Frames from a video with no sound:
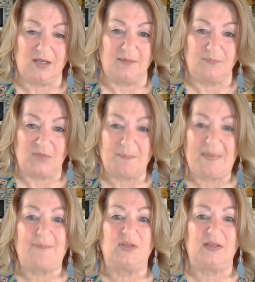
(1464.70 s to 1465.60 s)
get
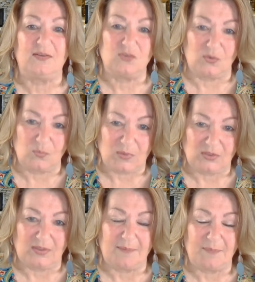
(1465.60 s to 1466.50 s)
baptized so that we
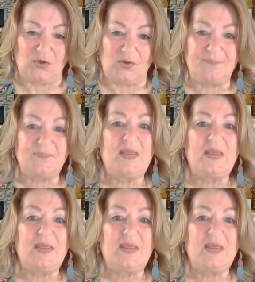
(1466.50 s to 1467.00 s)
could get married.